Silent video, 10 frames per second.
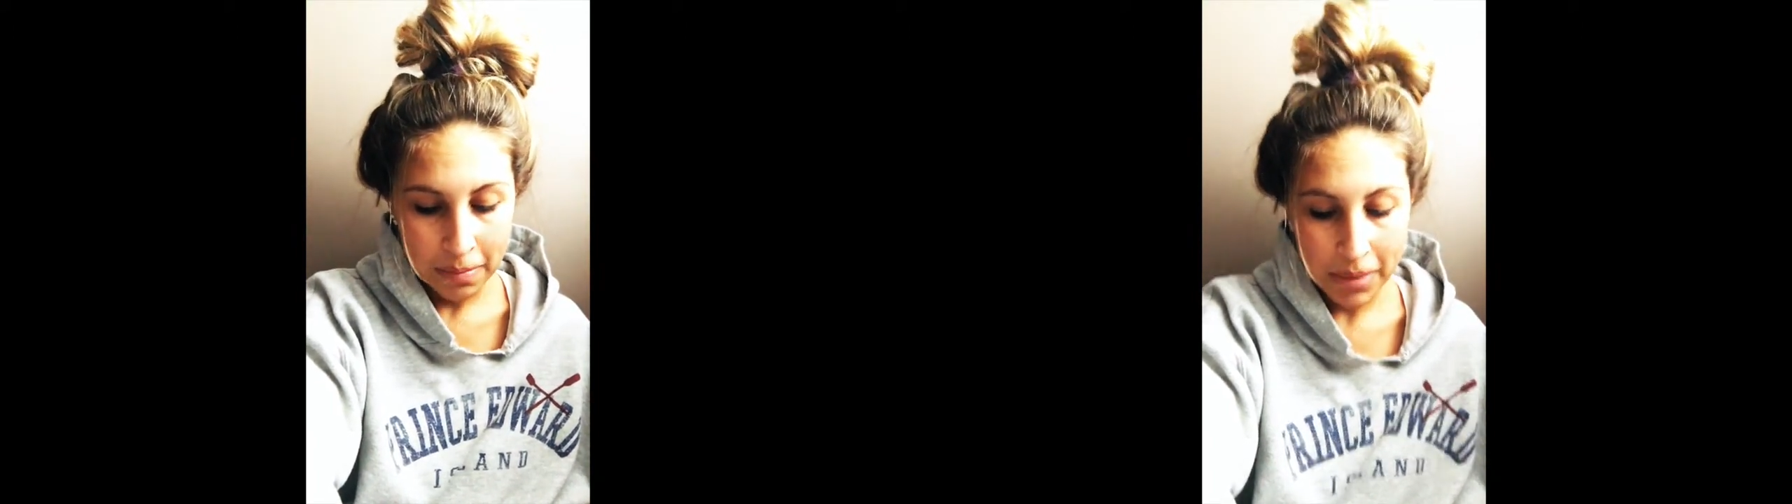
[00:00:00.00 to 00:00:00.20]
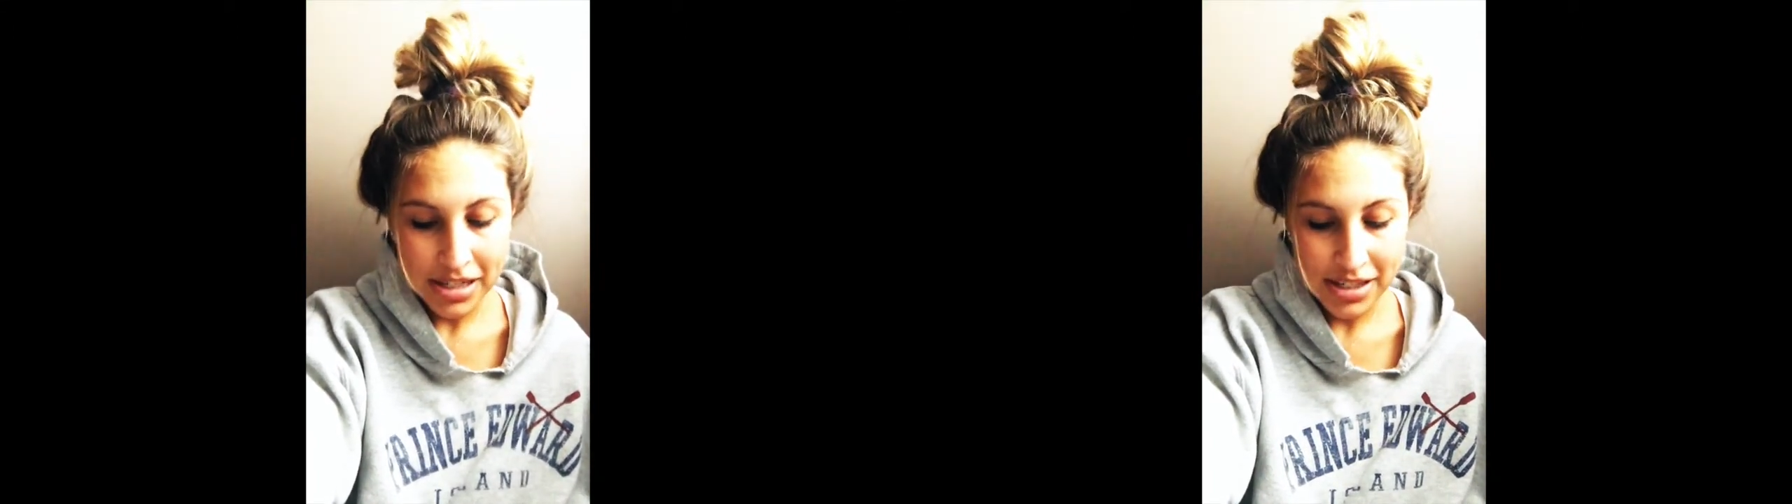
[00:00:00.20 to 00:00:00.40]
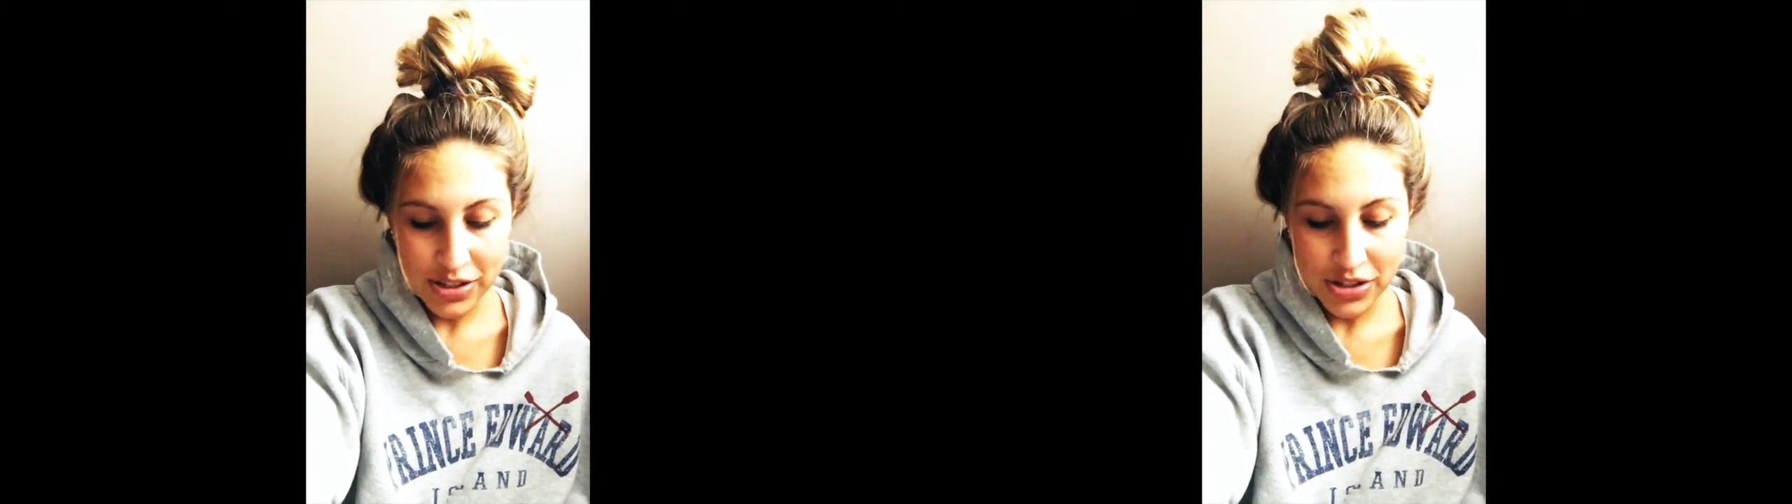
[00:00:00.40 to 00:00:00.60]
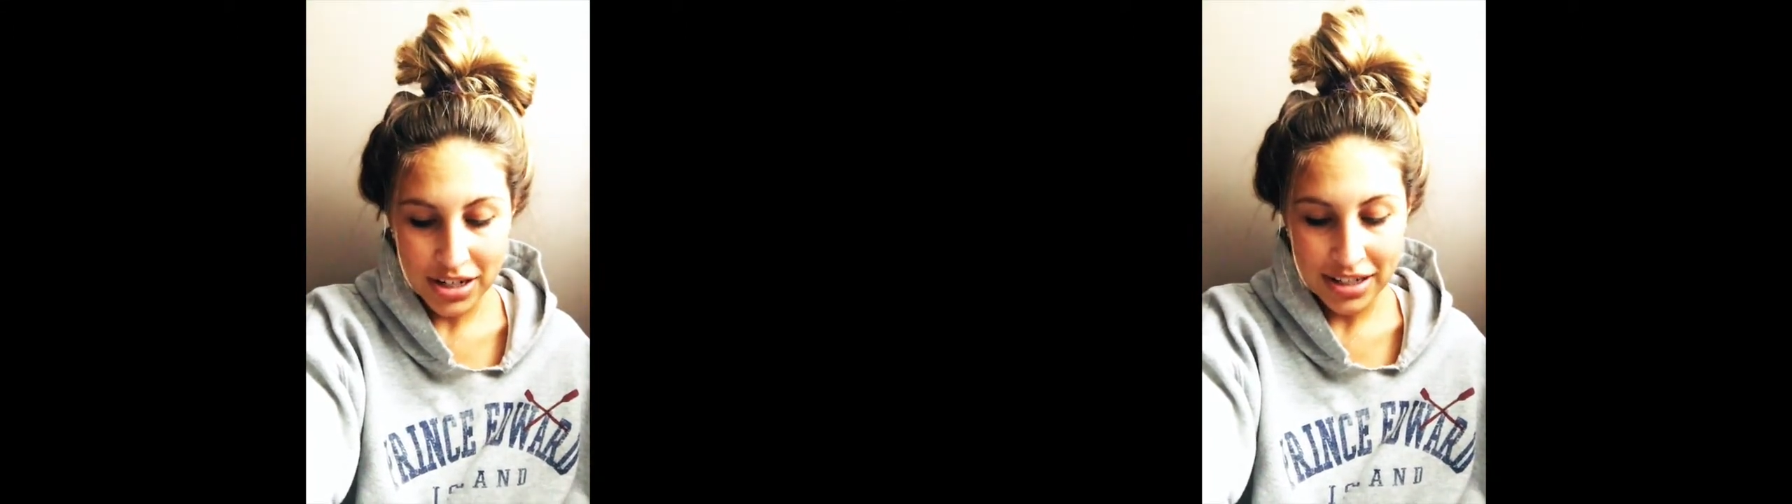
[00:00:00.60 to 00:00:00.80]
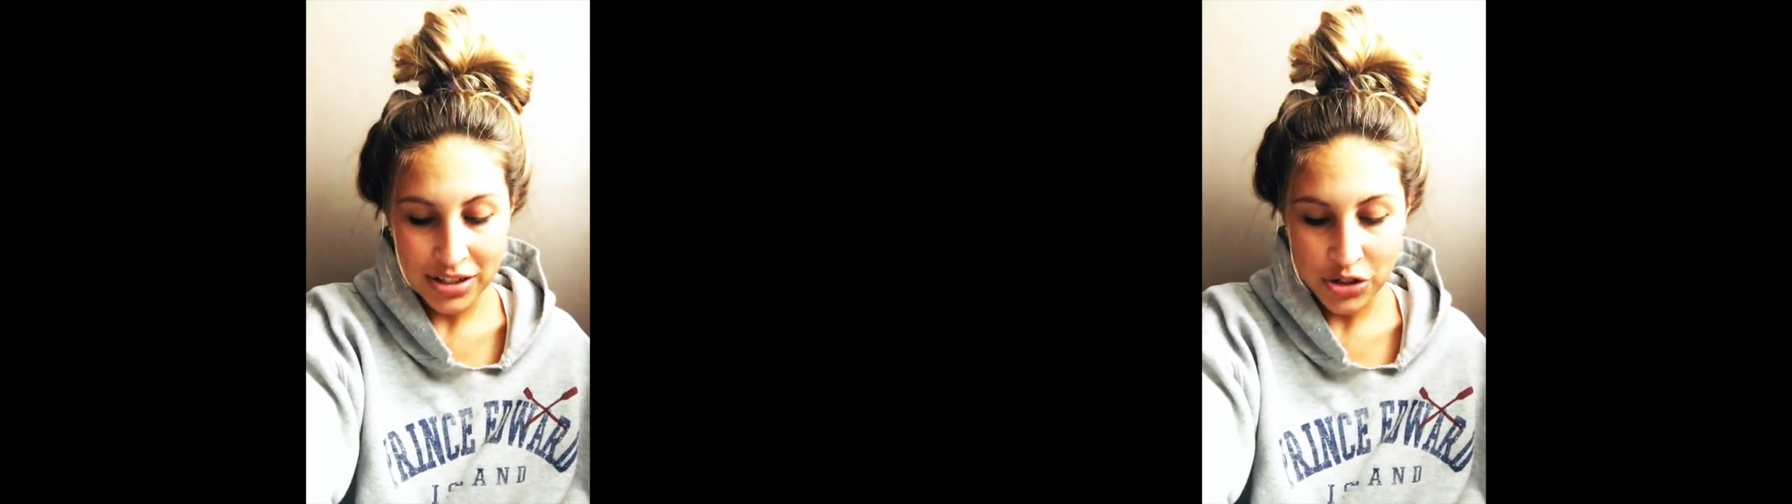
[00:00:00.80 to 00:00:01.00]
My
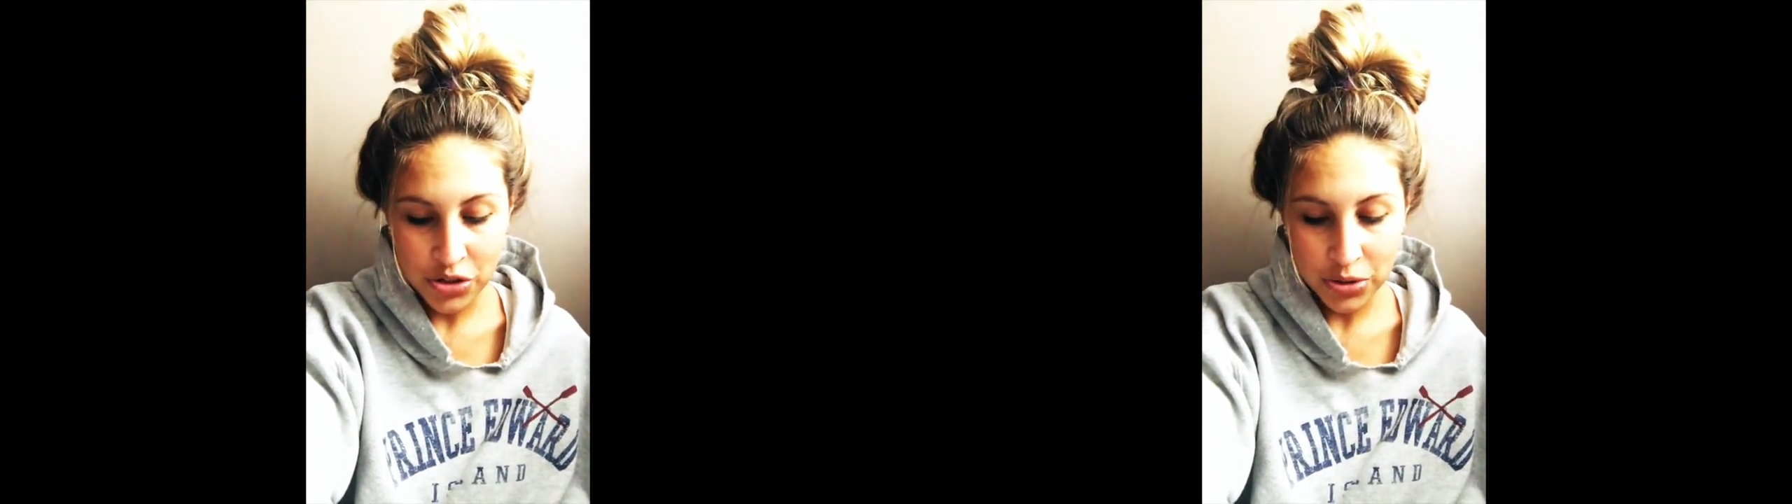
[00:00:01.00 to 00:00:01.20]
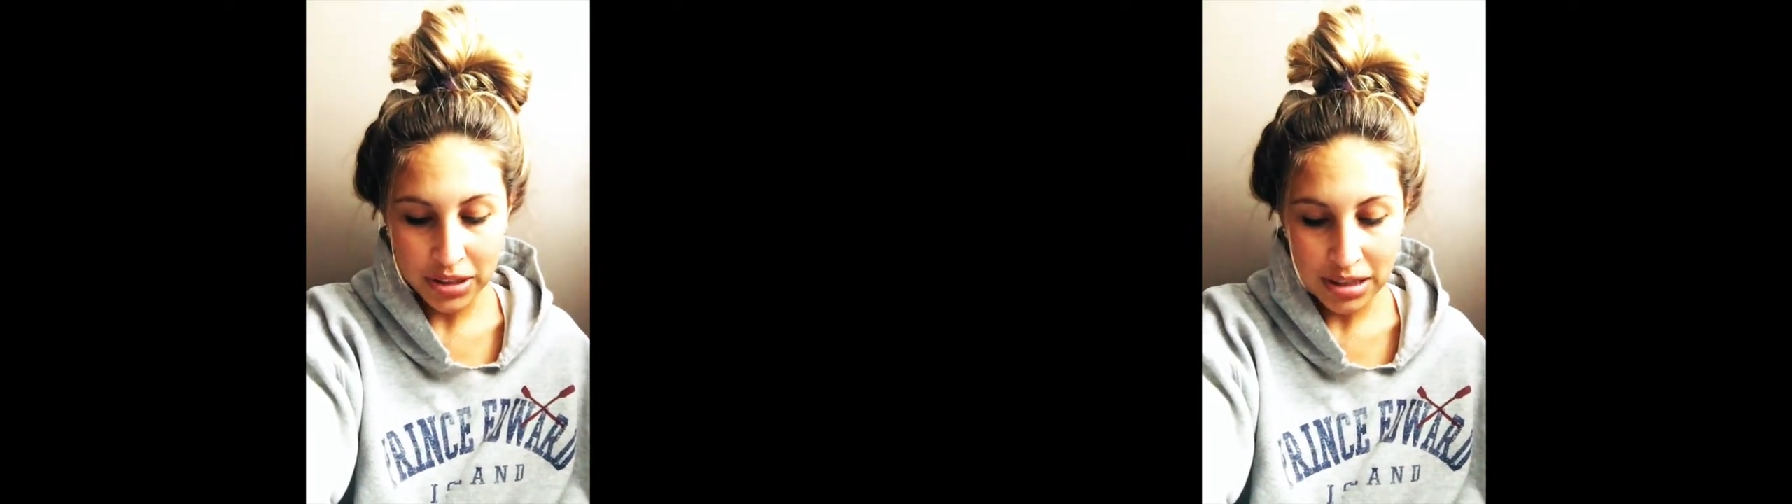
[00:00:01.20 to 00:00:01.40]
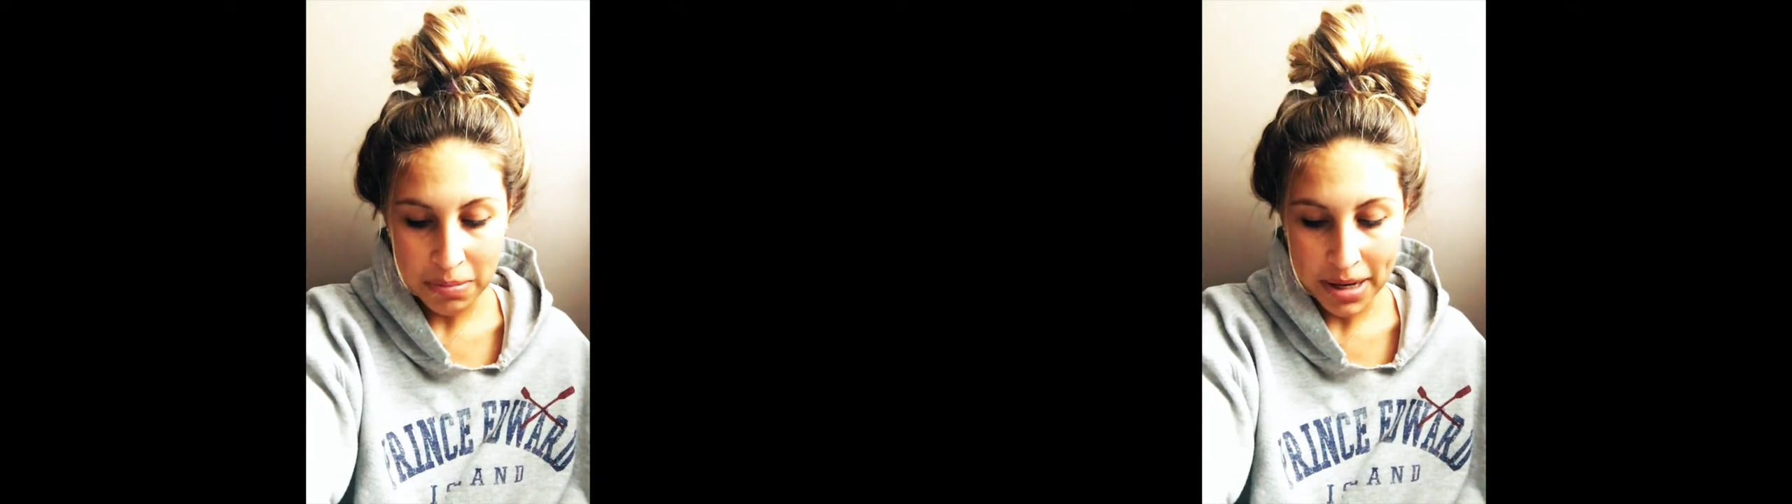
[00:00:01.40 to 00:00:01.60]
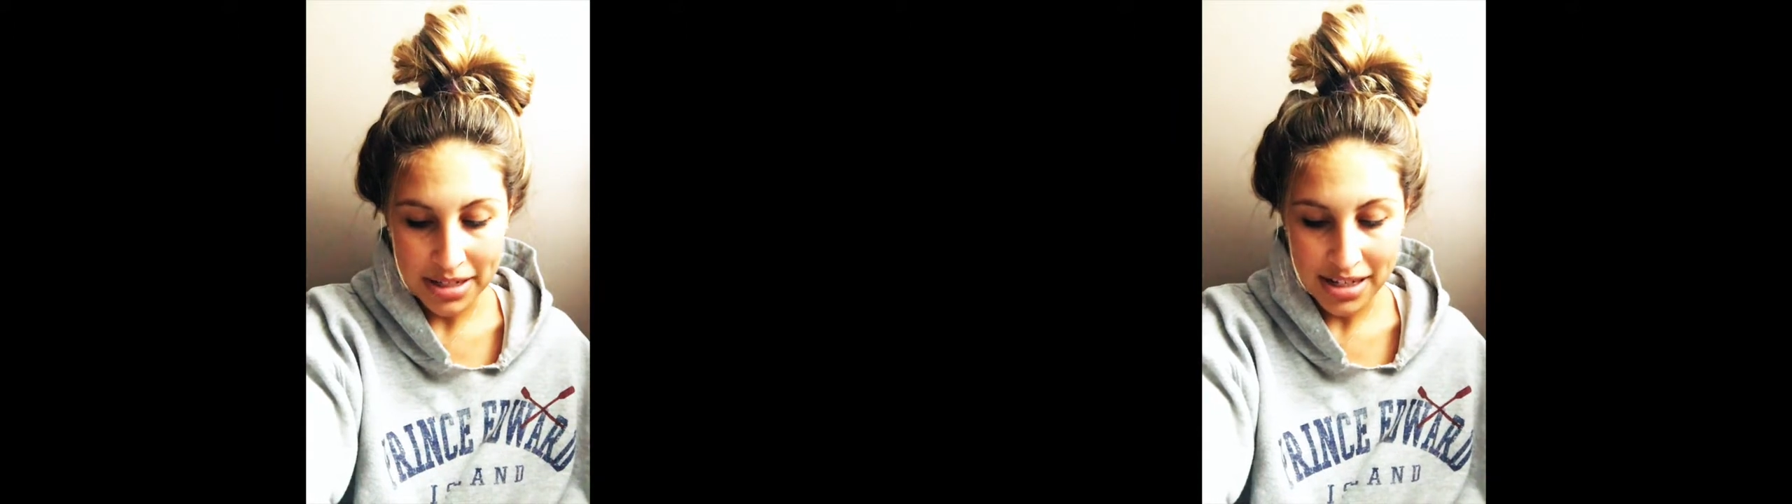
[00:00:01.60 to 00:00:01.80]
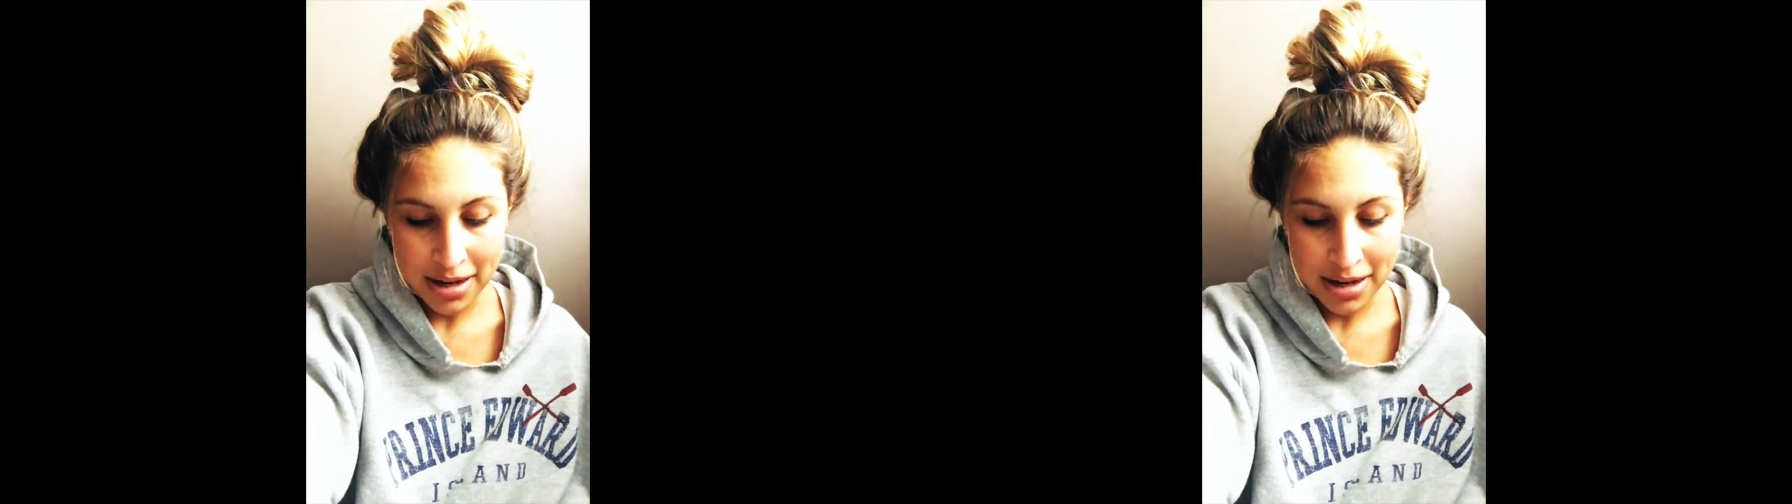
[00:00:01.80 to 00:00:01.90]
sister is truly the best